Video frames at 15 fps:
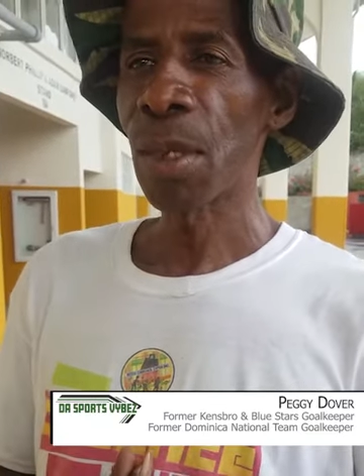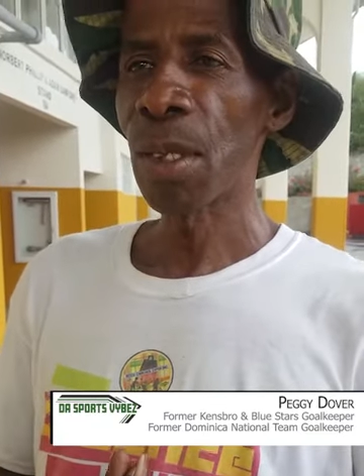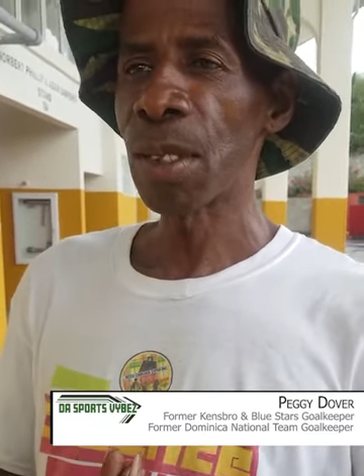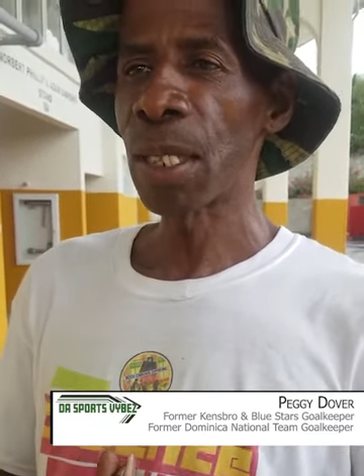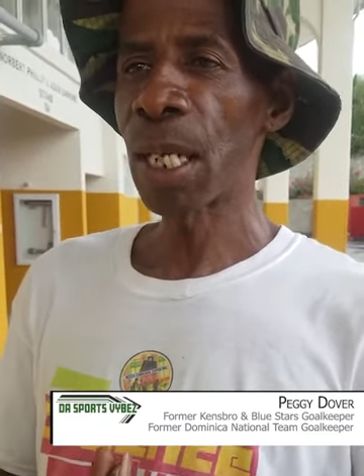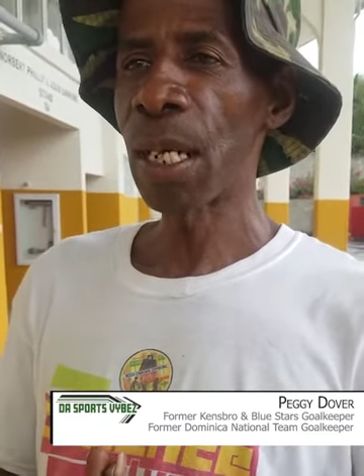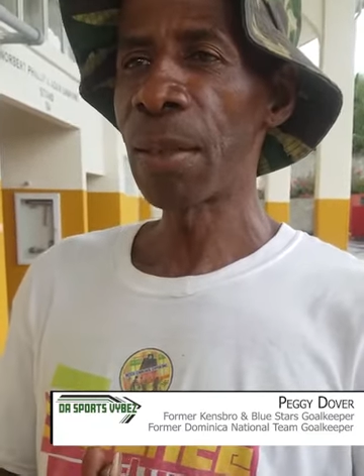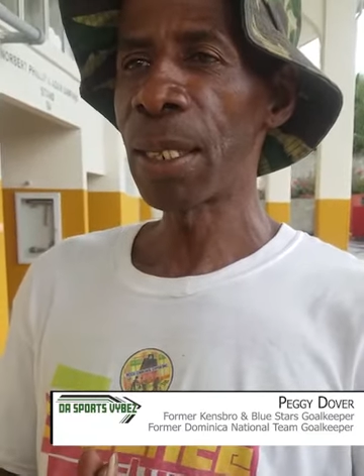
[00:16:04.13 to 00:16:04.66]
You
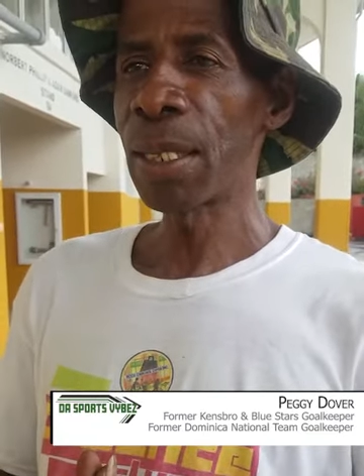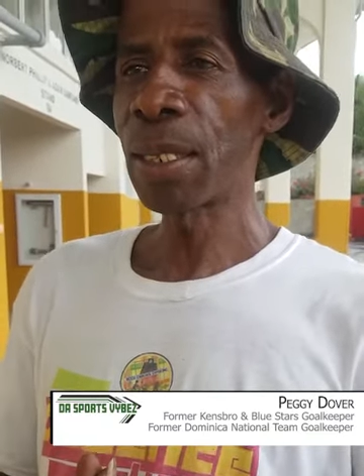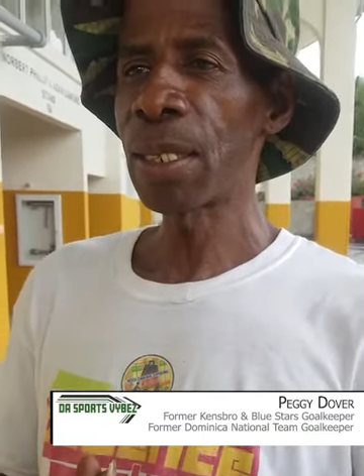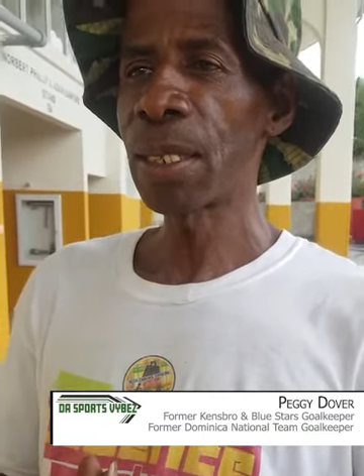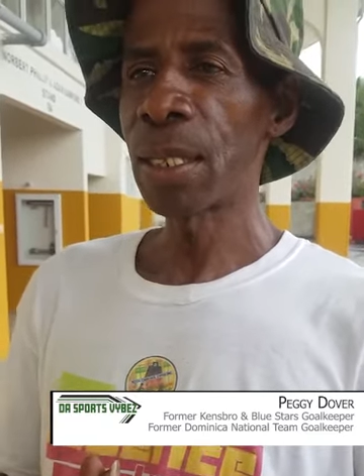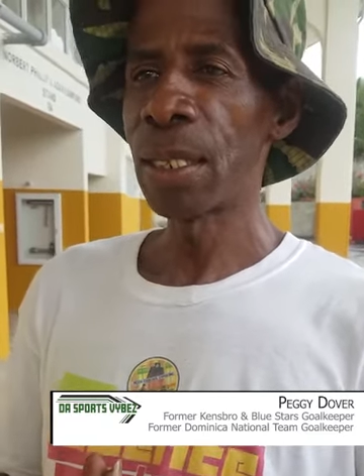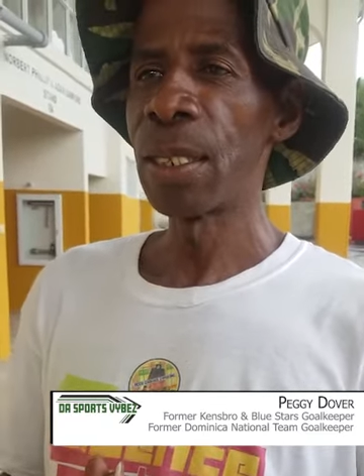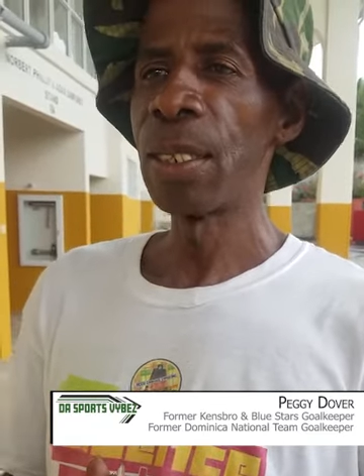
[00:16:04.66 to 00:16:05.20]
know what I mean?
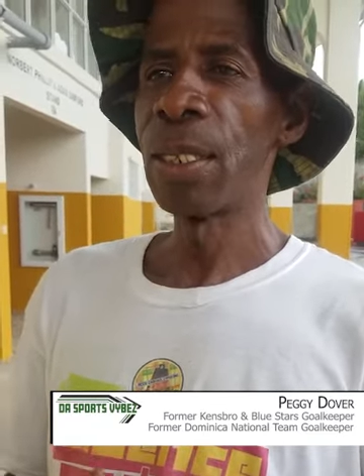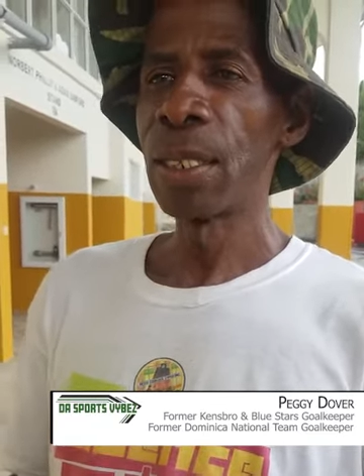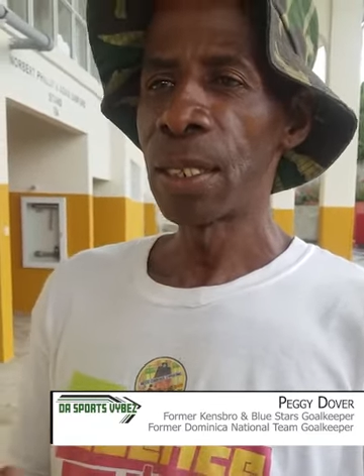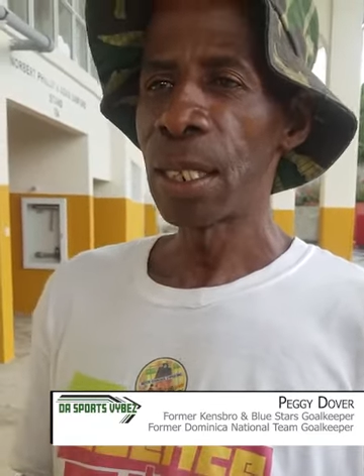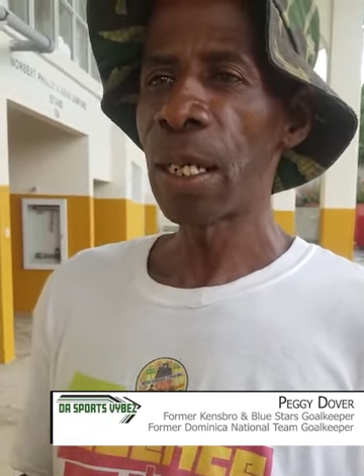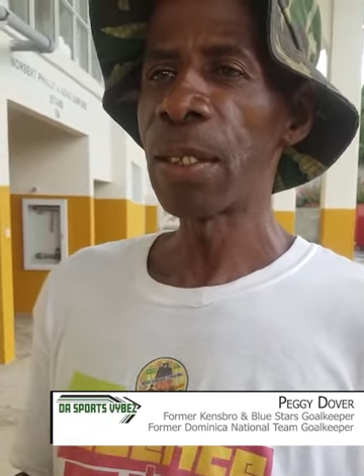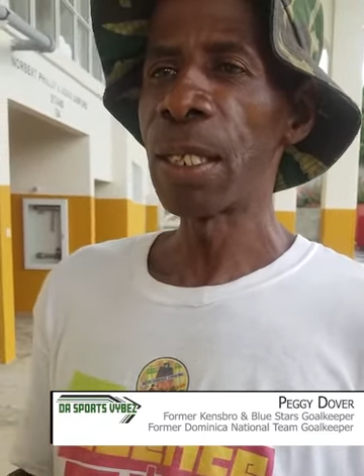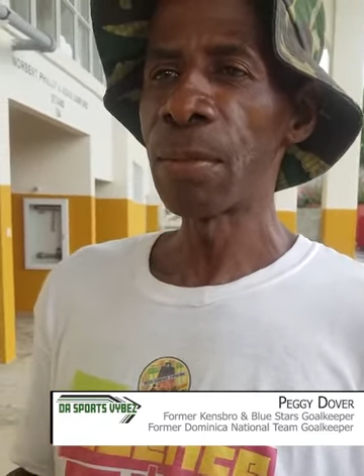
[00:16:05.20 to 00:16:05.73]

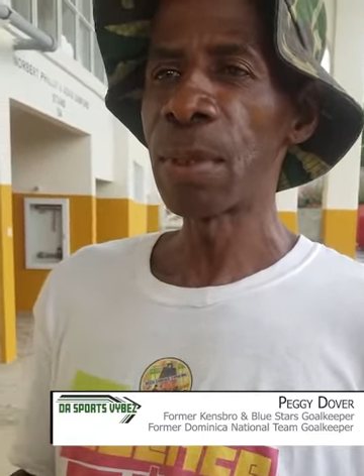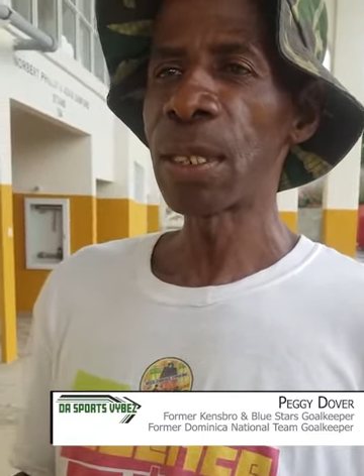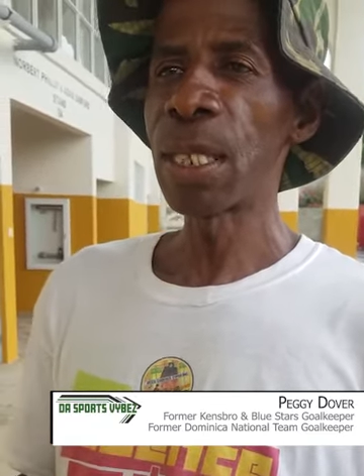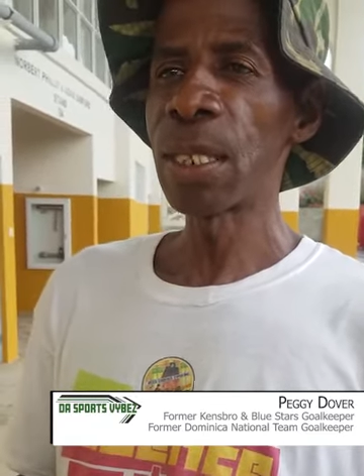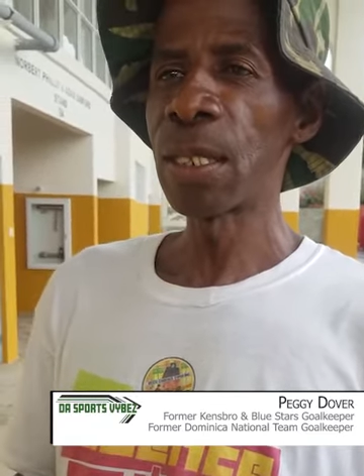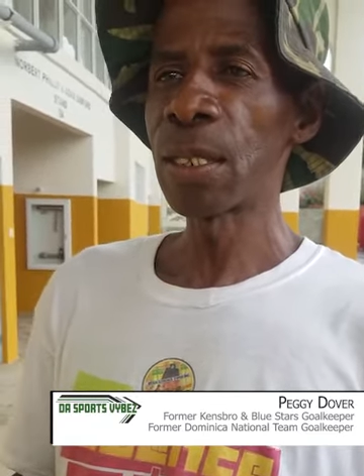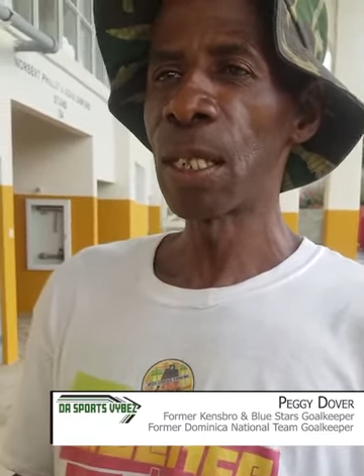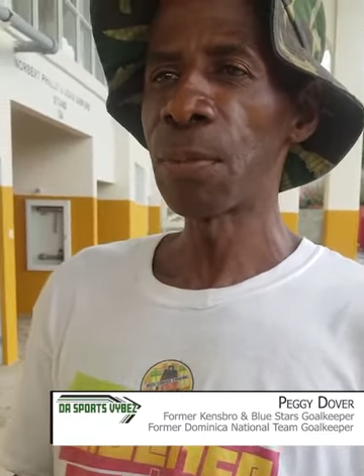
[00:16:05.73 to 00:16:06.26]
That was them
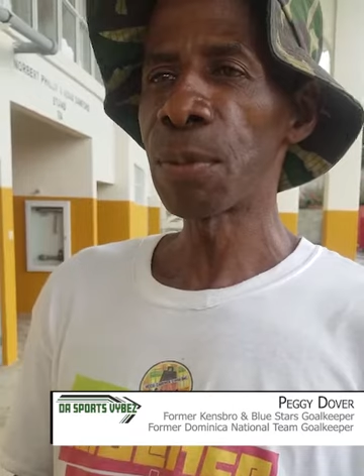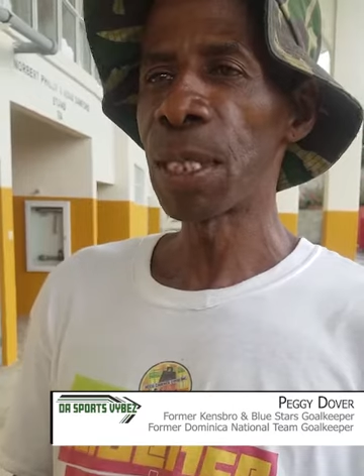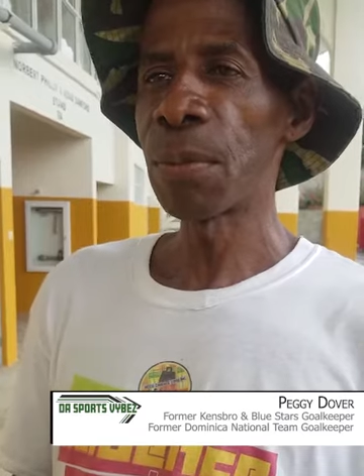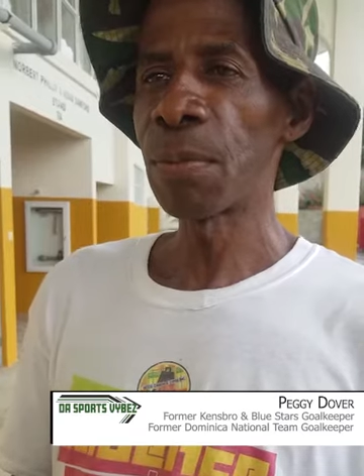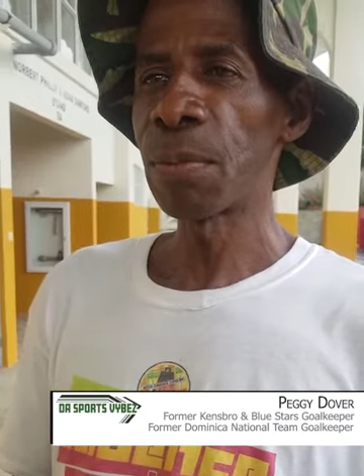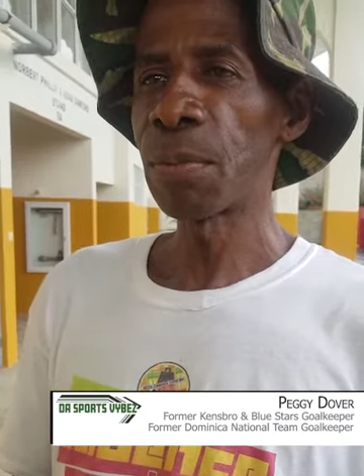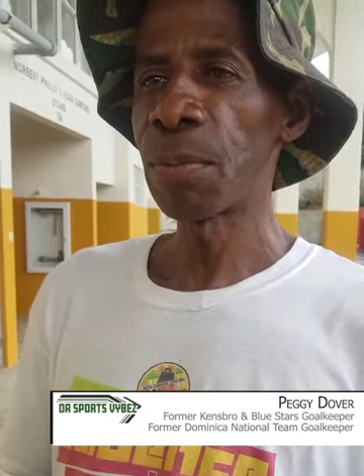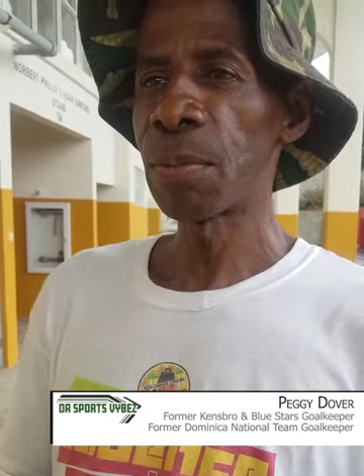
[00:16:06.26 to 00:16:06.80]
kind of top thing.
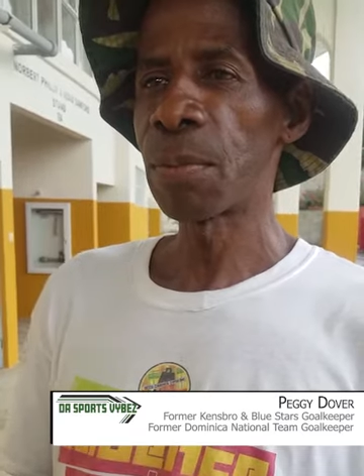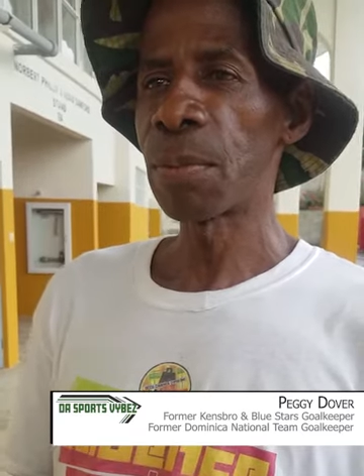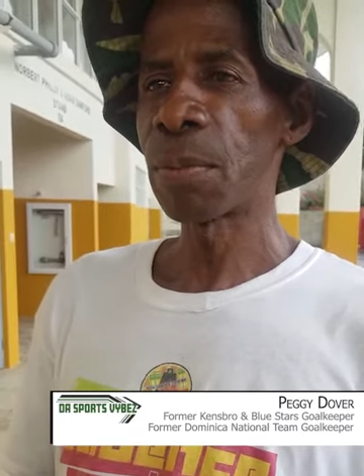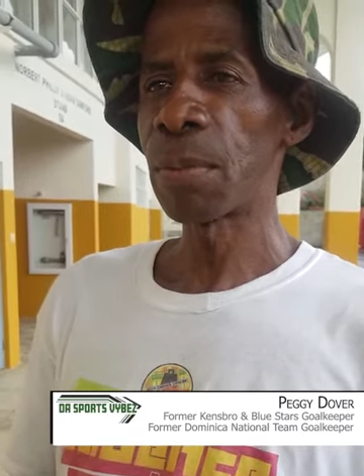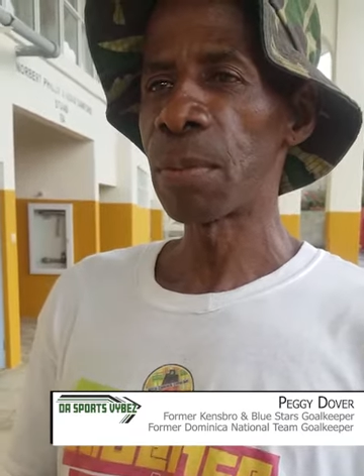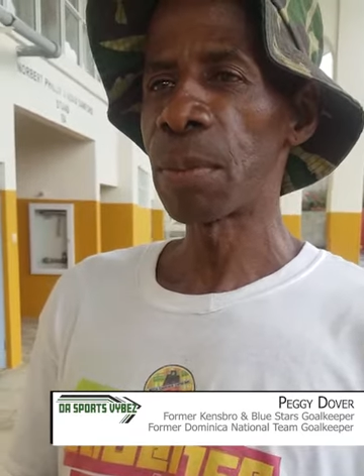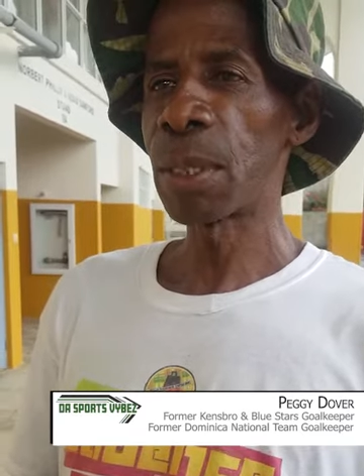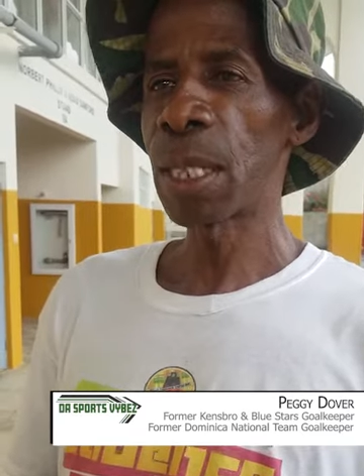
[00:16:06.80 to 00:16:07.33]

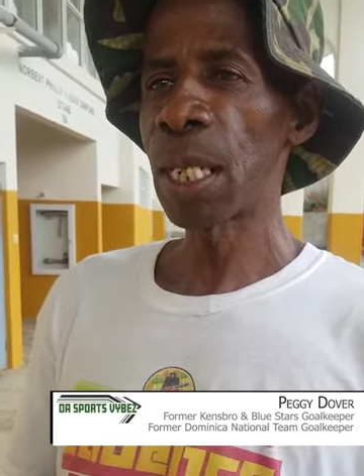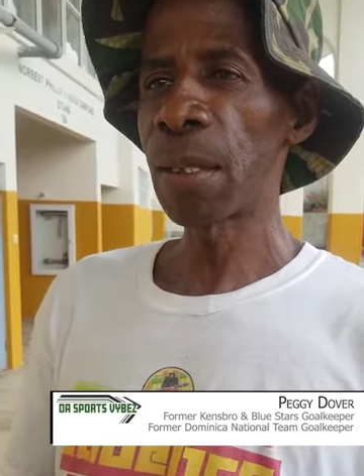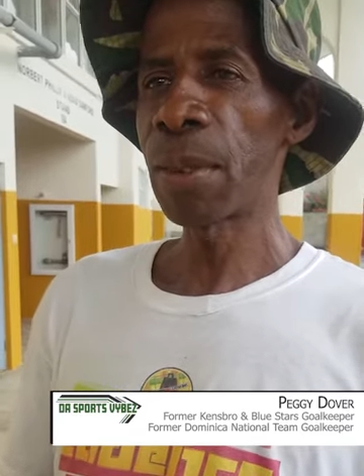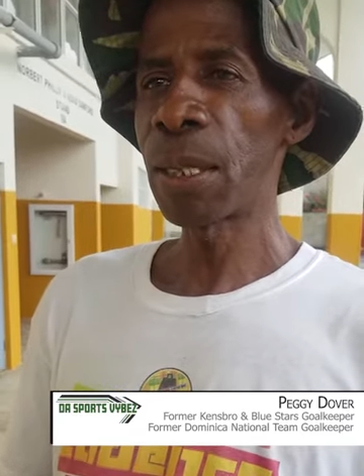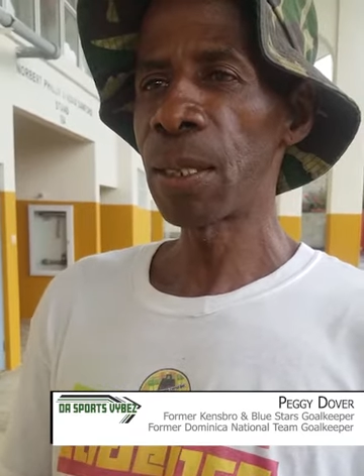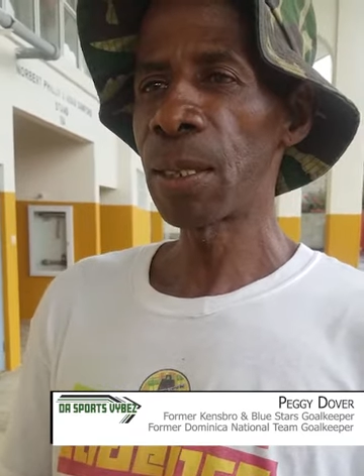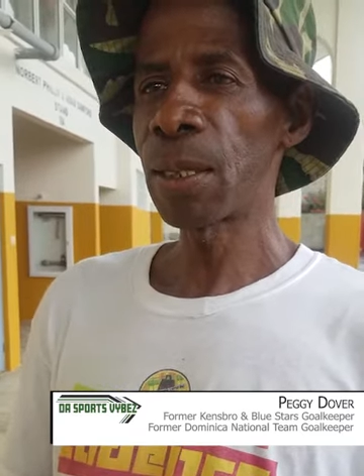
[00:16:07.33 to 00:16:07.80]
You know what I mean?